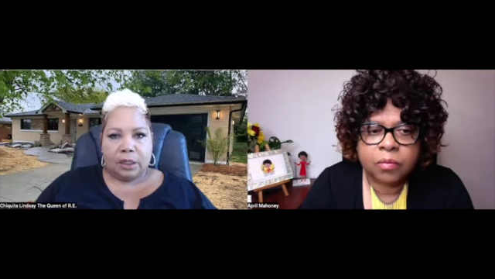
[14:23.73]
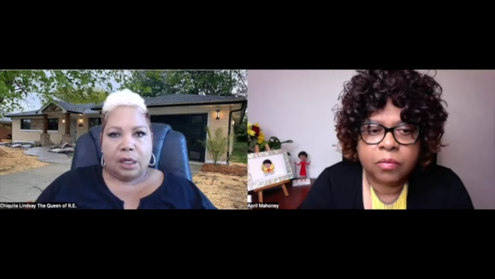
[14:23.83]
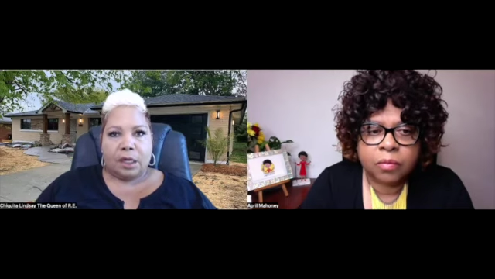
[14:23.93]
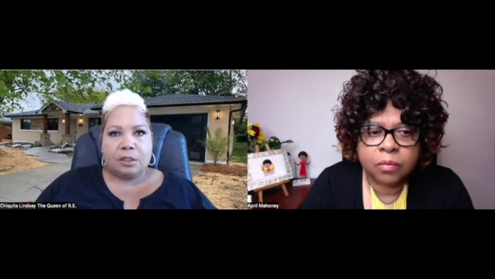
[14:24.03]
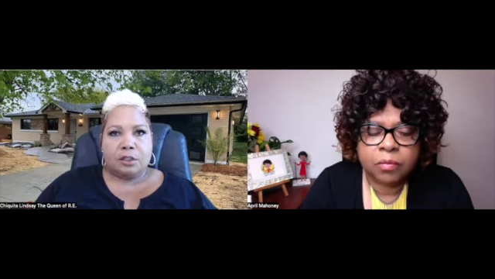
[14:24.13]

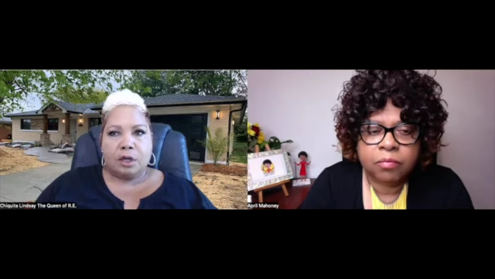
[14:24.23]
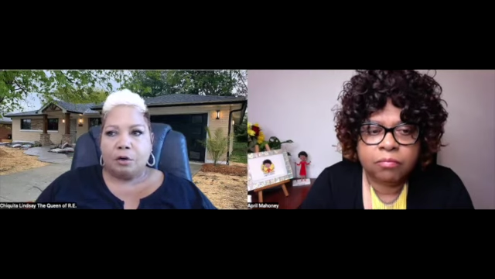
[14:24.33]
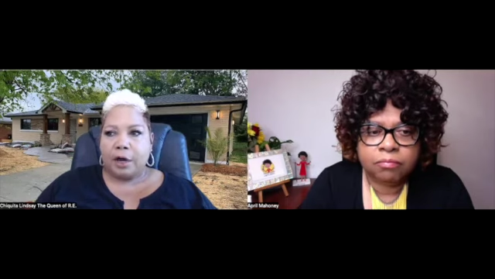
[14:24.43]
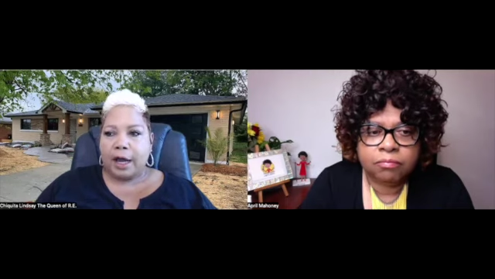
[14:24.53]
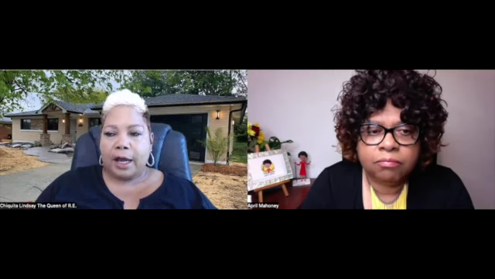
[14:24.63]
Speaker 1: And
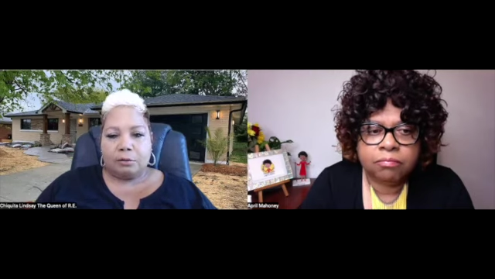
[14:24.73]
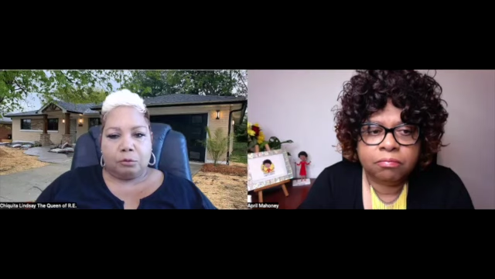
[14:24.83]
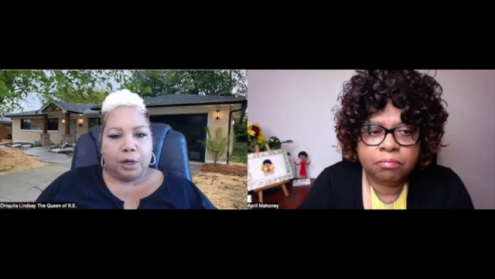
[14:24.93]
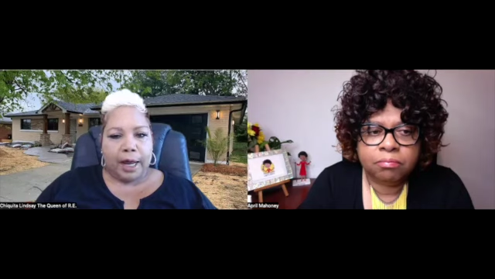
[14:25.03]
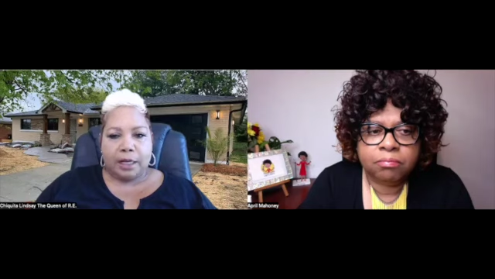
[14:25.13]
so I,
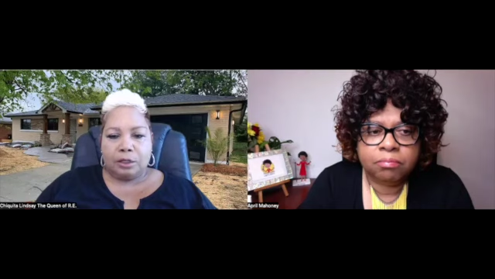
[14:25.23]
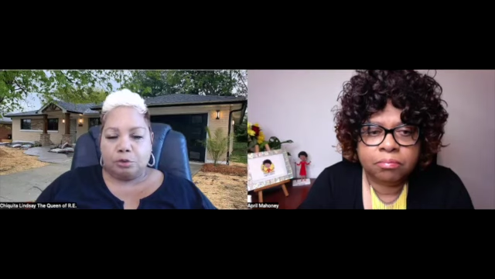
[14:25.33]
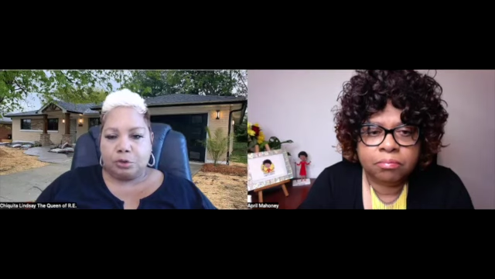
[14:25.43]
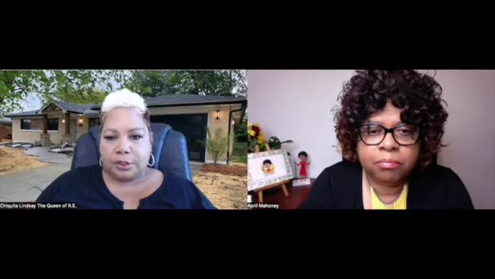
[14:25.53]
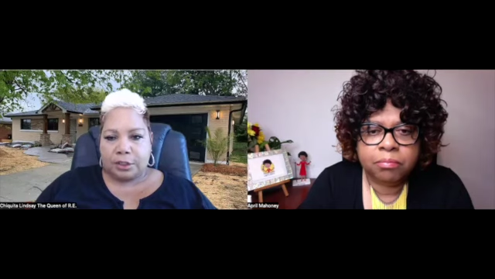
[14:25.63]
what I do
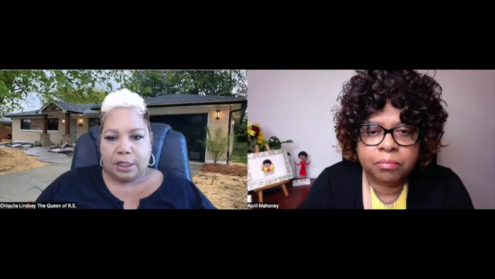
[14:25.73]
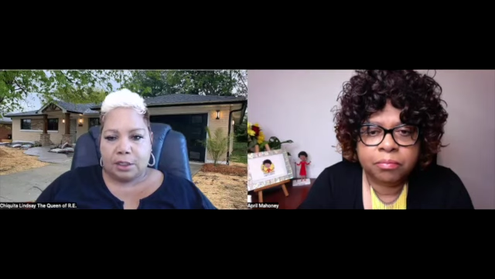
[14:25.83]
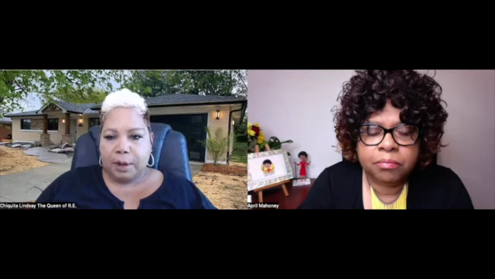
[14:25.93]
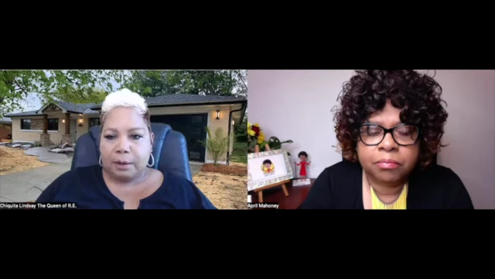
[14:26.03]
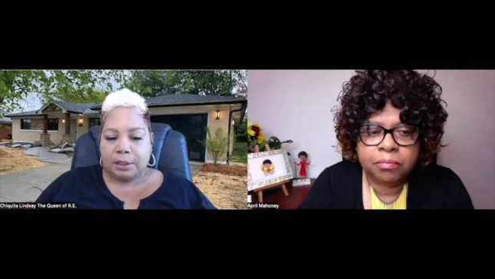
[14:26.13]
is
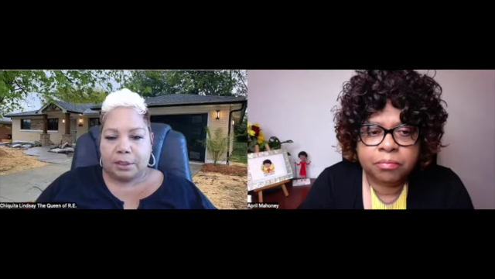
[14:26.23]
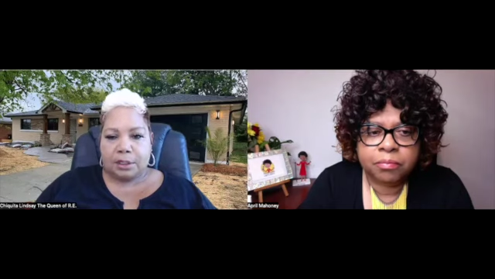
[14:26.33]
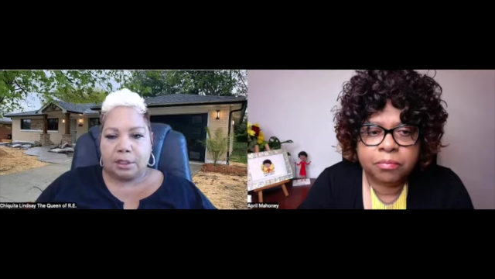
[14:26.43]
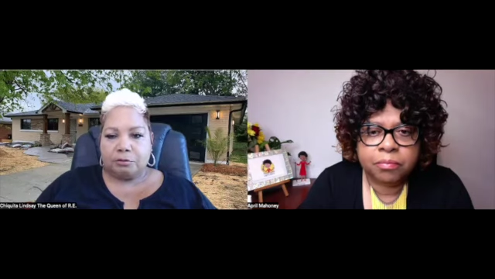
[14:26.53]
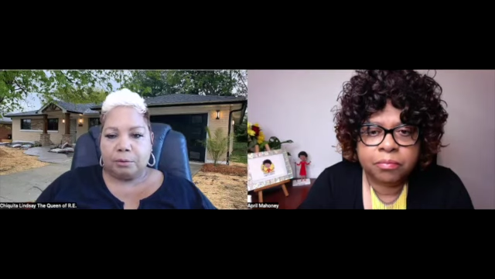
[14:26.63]
teach my
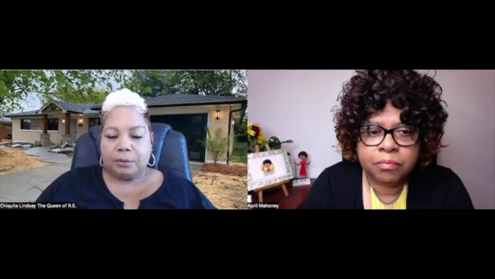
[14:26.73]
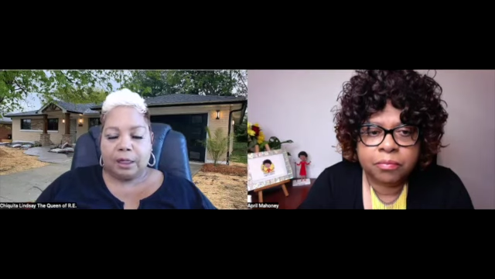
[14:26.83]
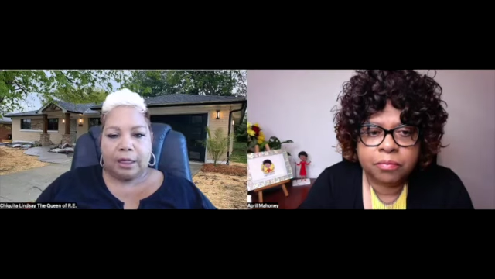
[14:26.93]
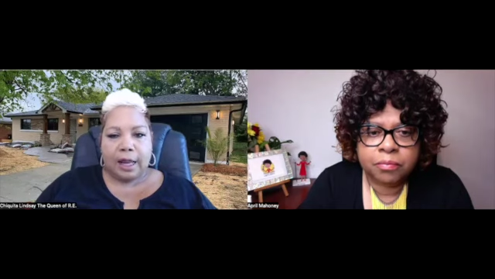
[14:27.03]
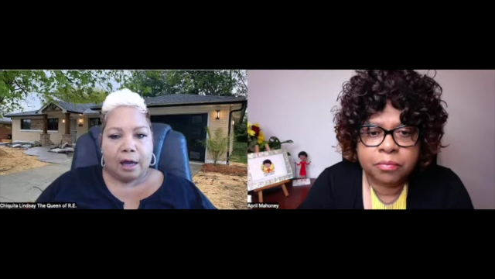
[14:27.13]
mentees from the
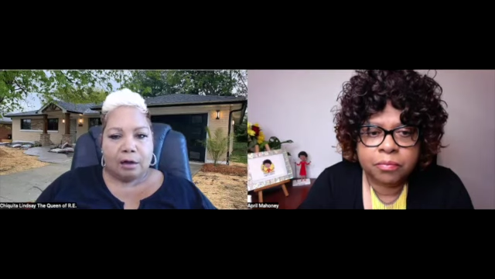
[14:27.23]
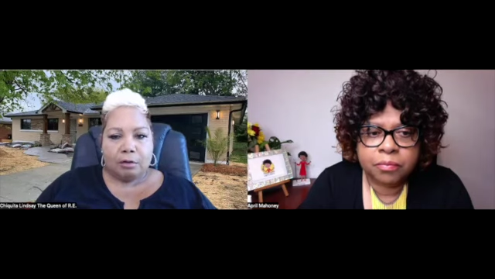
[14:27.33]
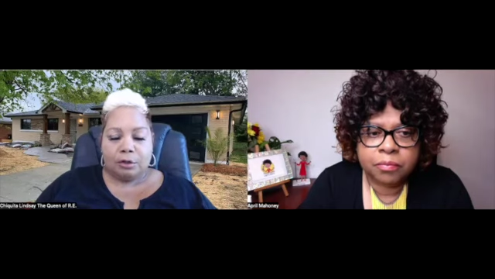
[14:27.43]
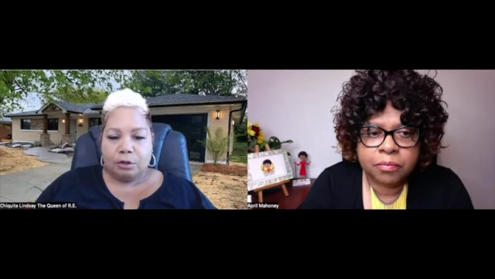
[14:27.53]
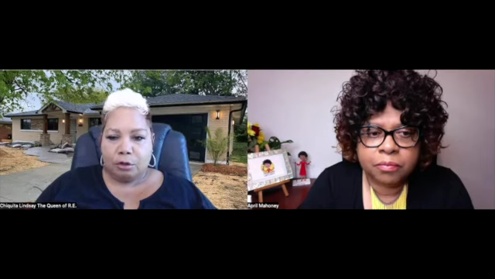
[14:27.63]
lock
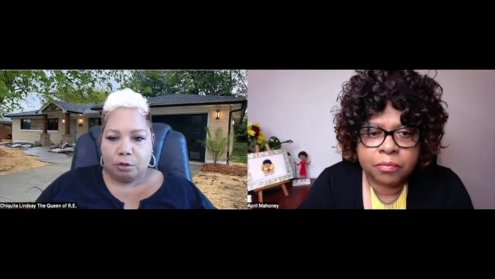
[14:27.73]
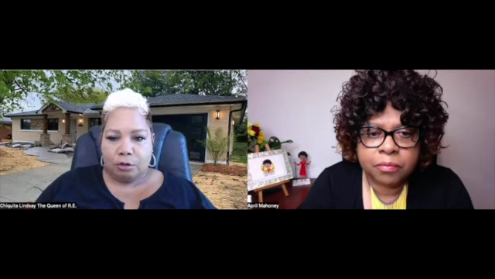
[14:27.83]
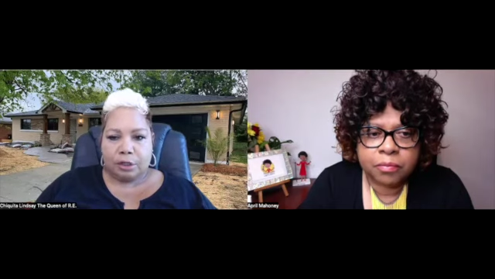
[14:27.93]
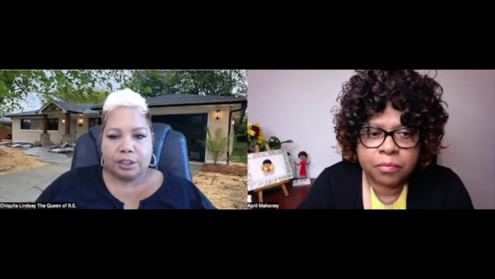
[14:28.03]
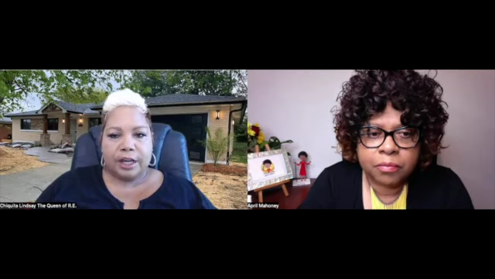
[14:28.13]
on the
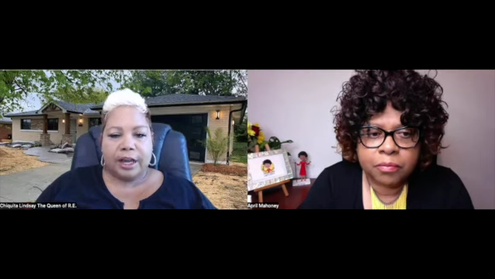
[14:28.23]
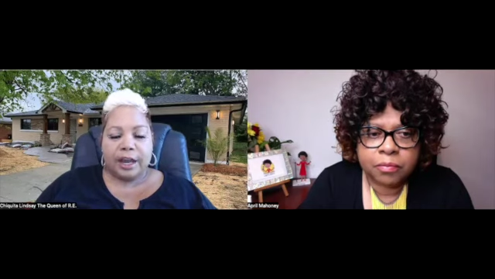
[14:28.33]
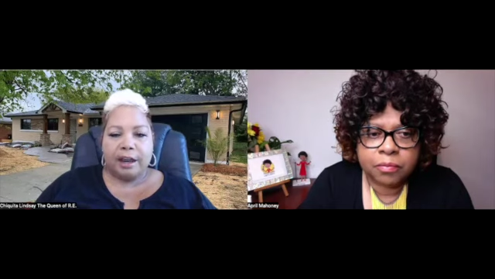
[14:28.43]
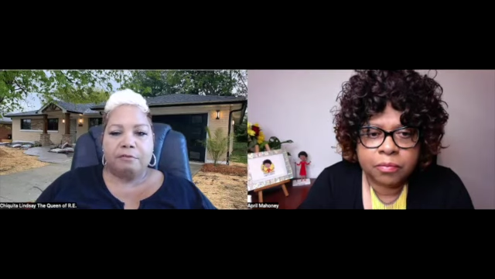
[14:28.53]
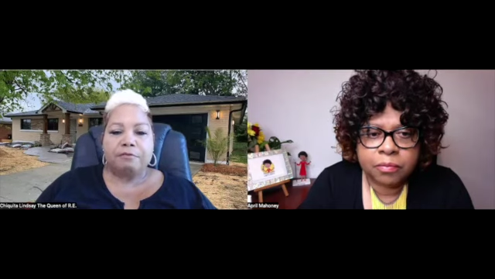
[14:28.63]
door to
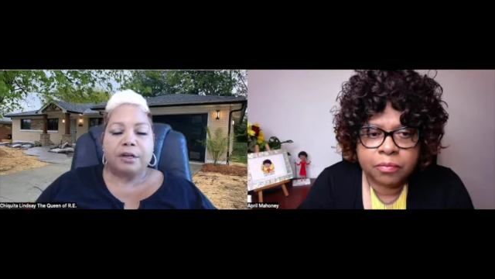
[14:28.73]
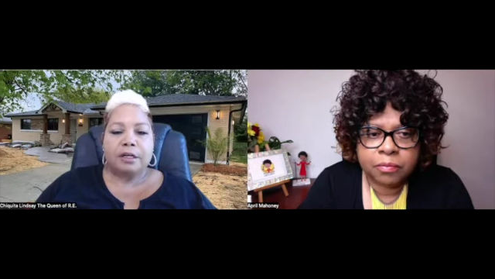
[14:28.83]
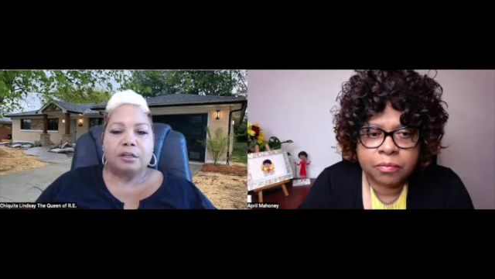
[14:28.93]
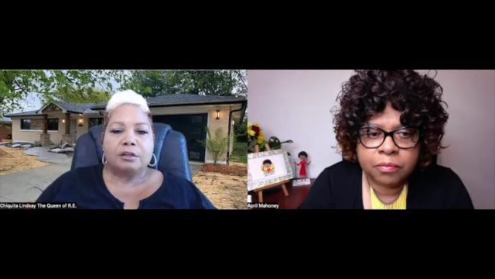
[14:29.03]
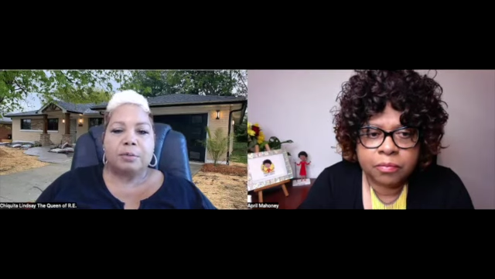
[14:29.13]
every
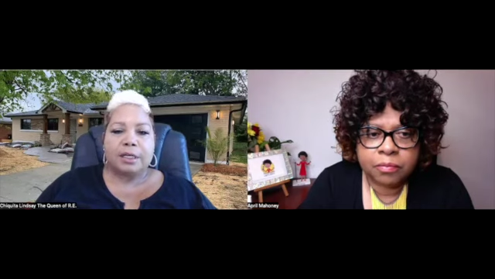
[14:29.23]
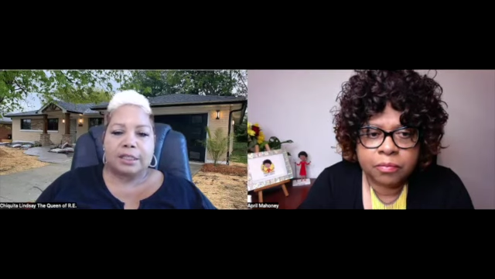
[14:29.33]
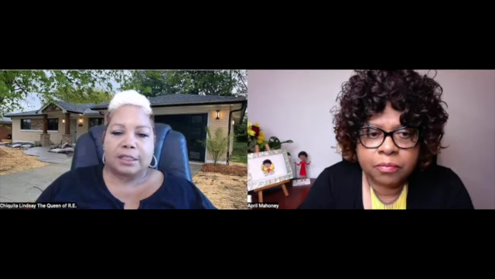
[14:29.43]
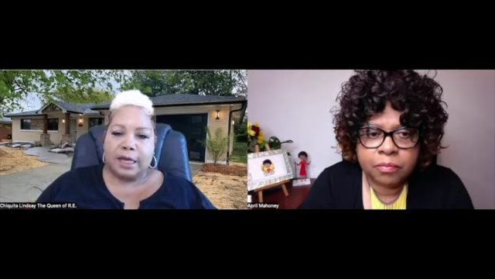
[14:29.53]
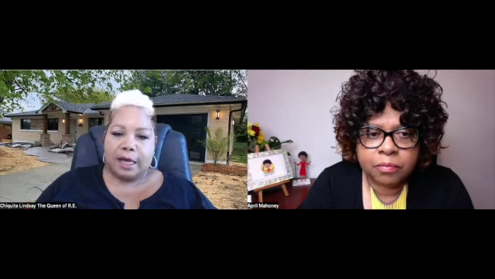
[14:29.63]
little bitty
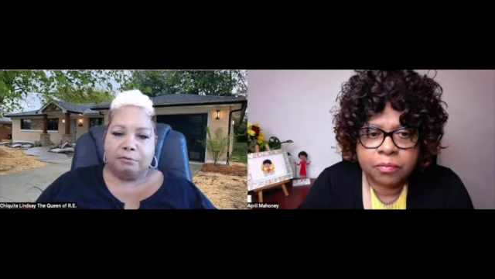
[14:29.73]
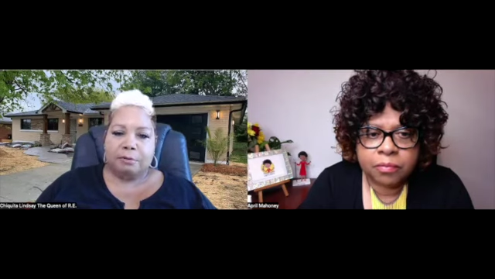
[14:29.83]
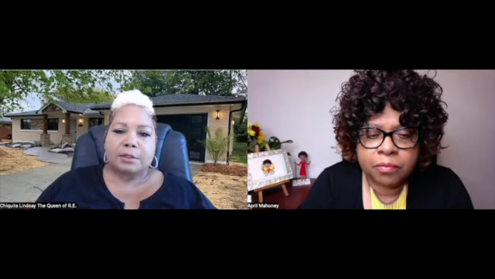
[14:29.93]
thing, from the